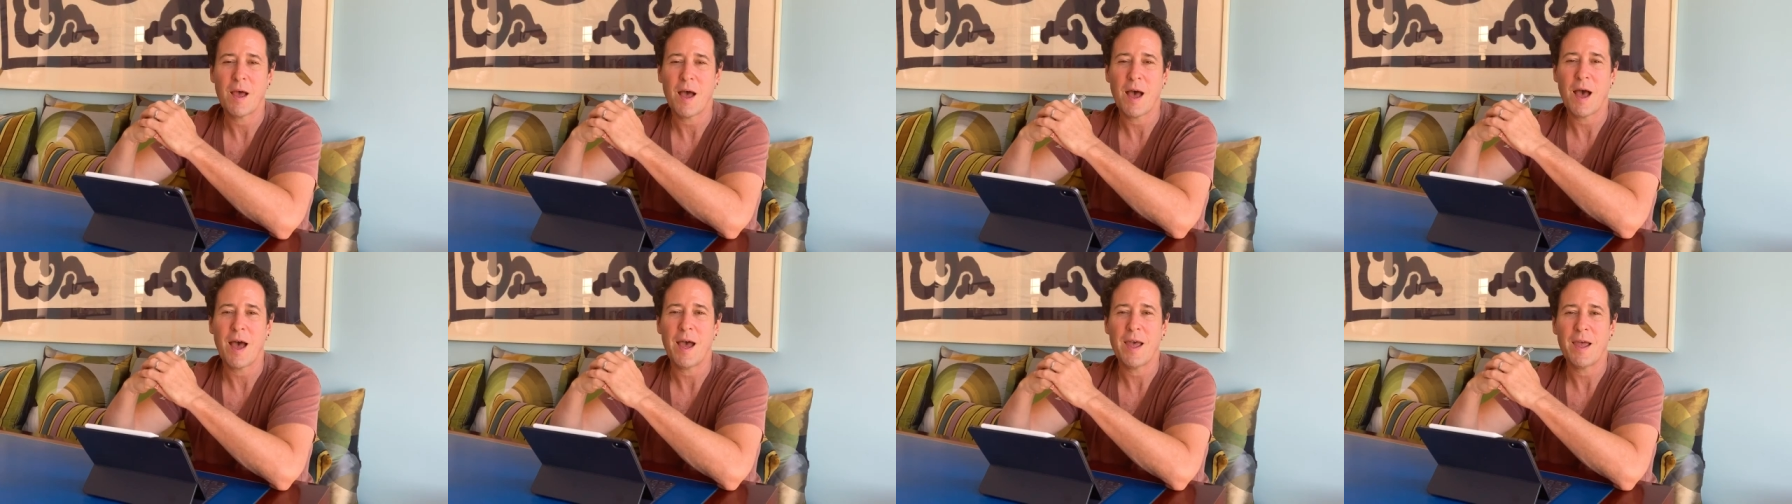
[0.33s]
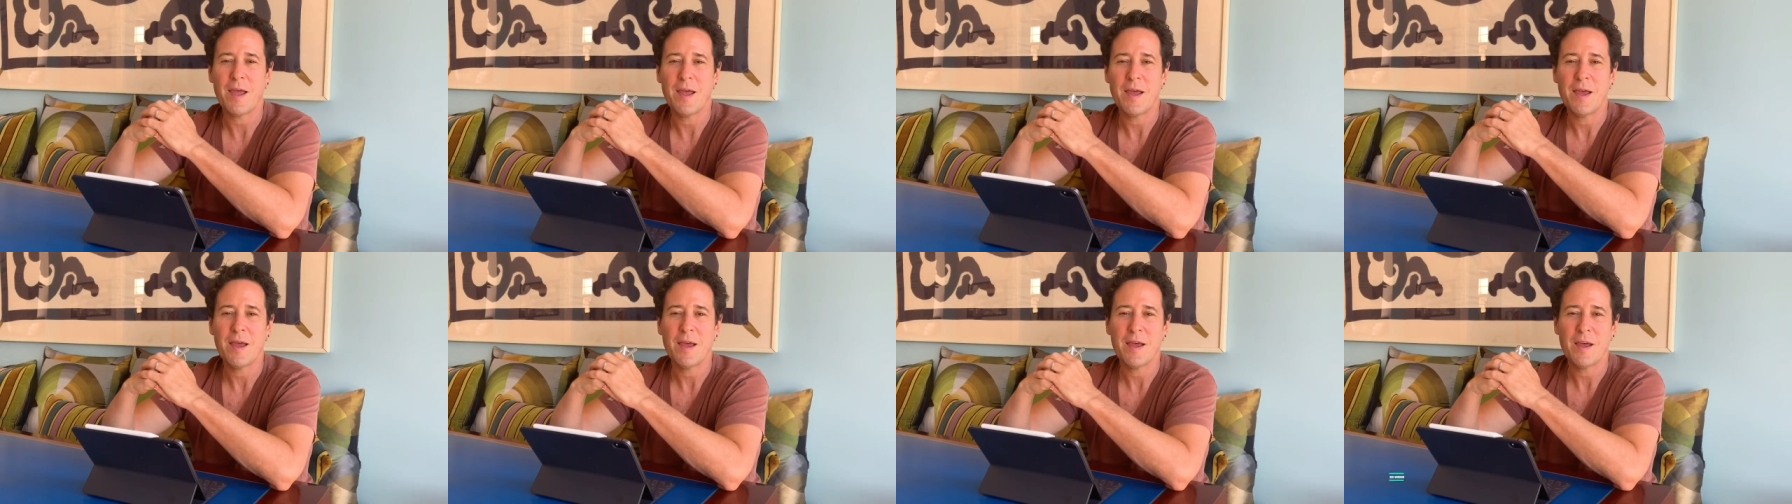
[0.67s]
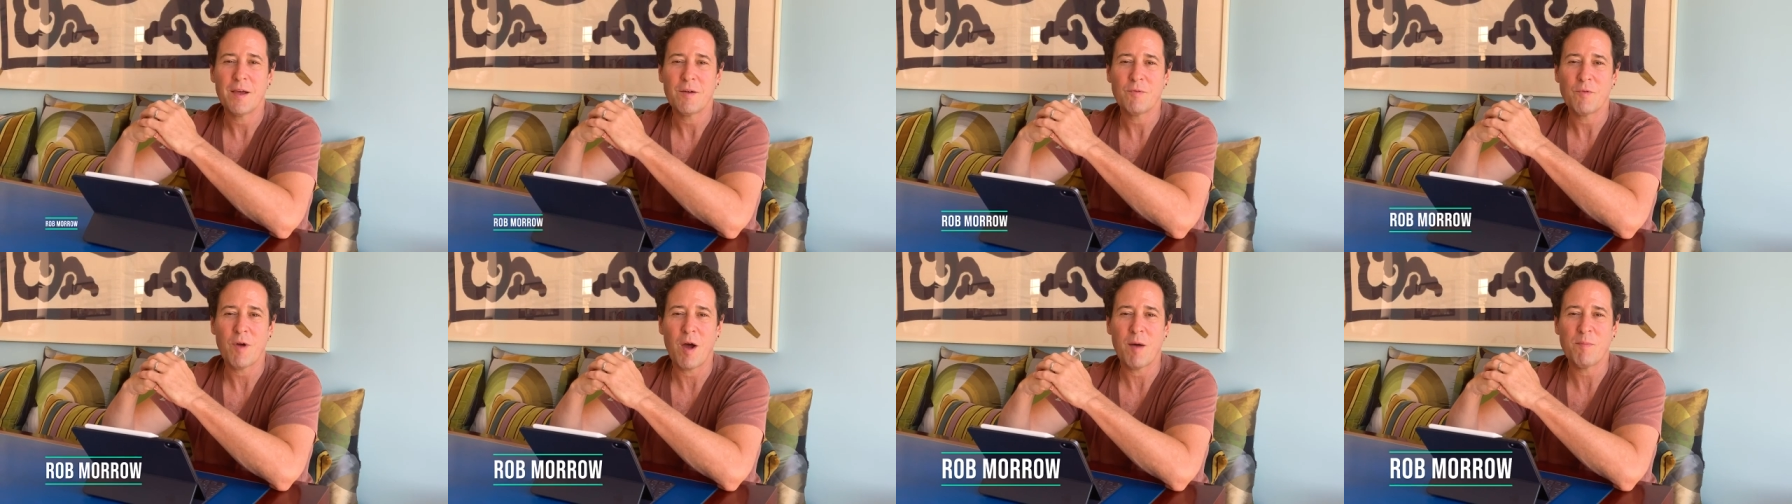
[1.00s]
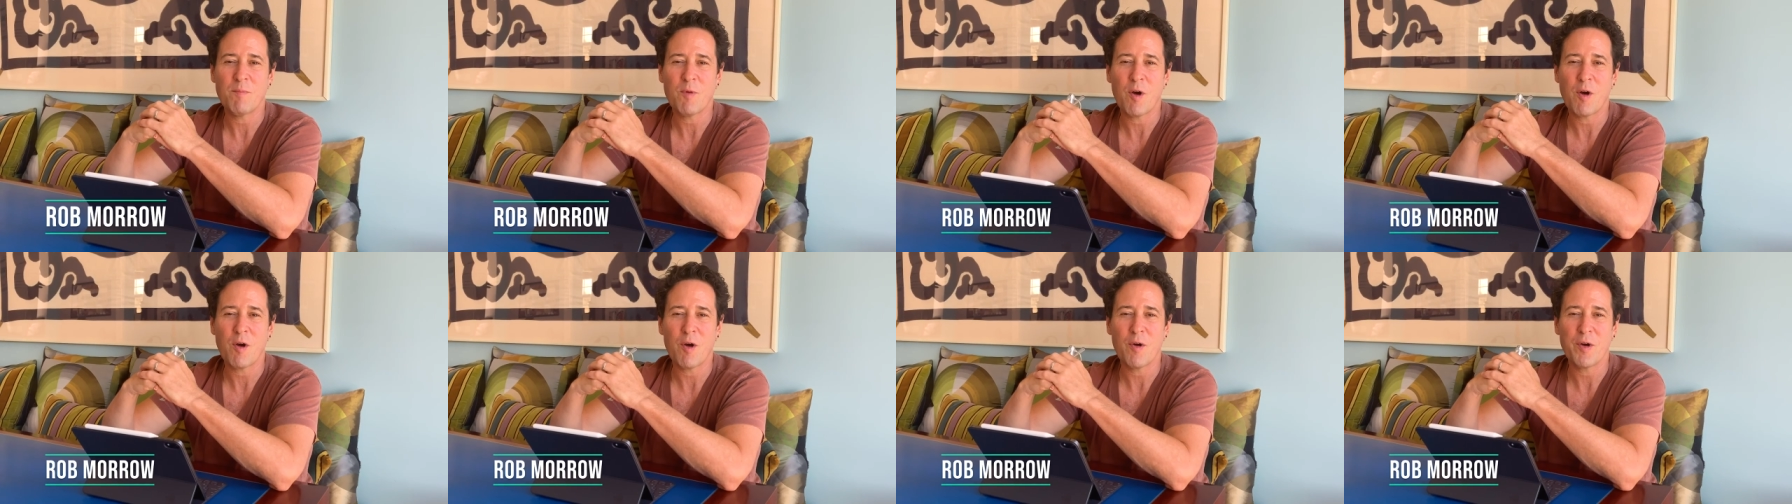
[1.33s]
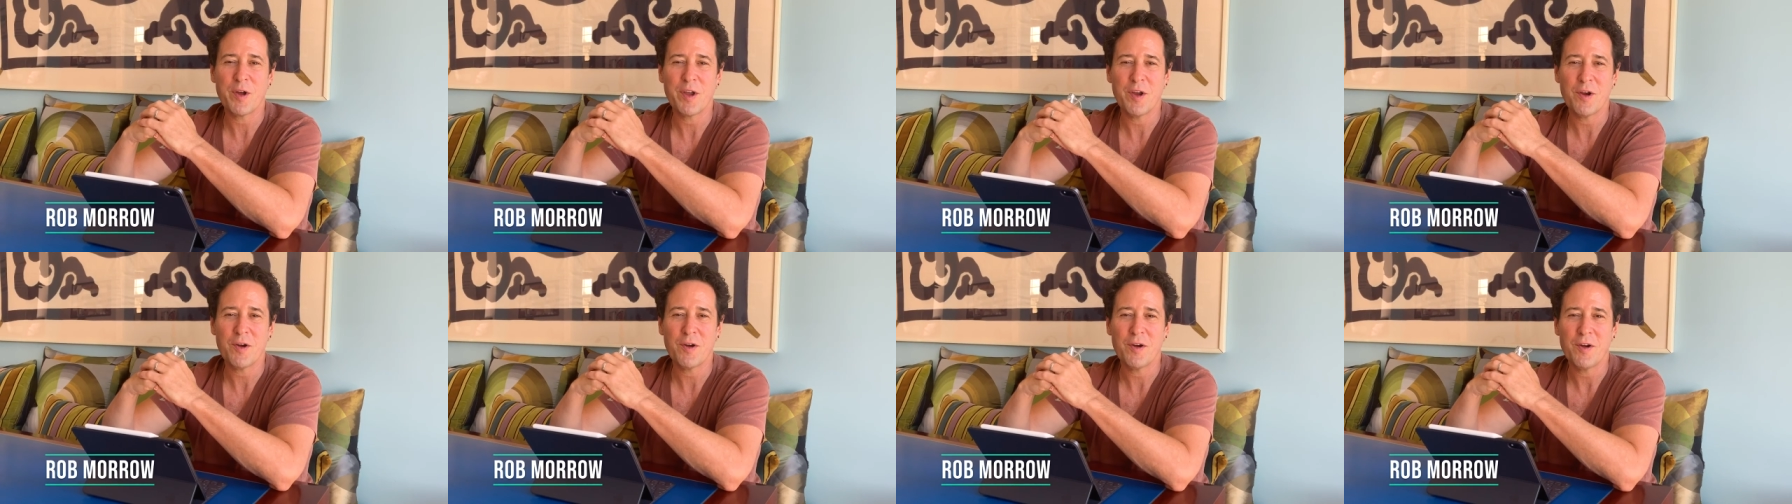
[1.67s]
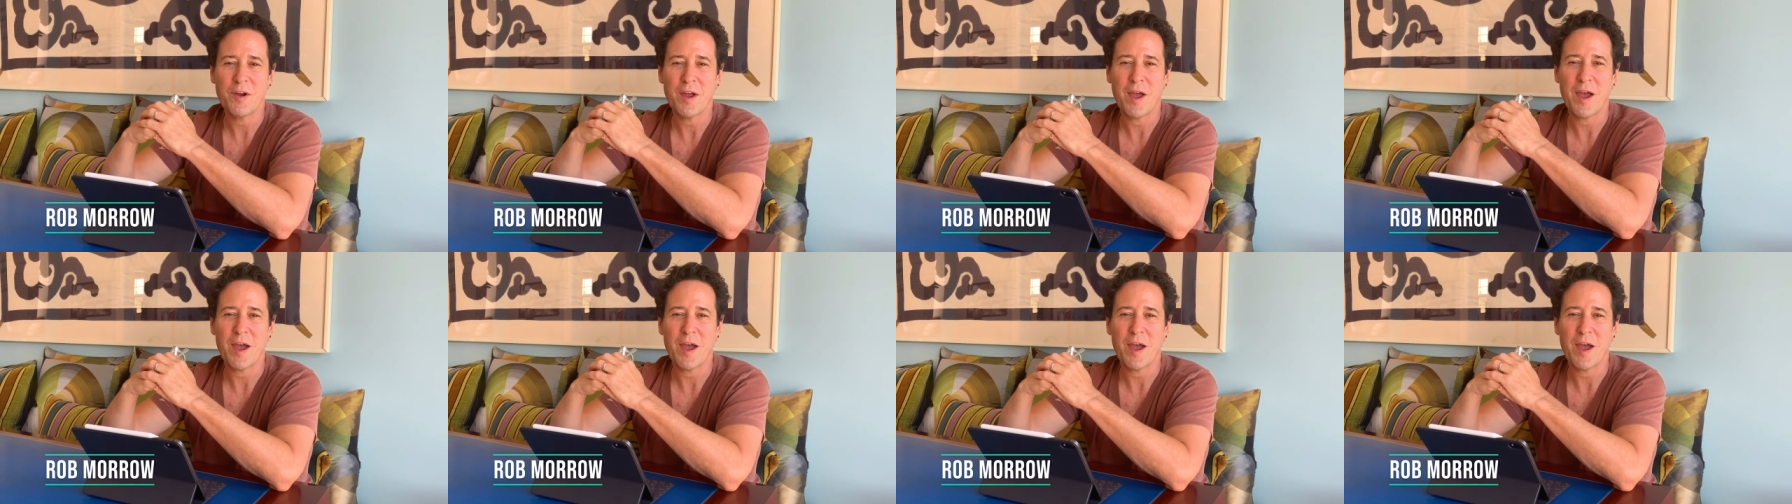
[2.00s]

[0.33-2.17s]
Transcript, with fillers: Hi, Rob Morrow here,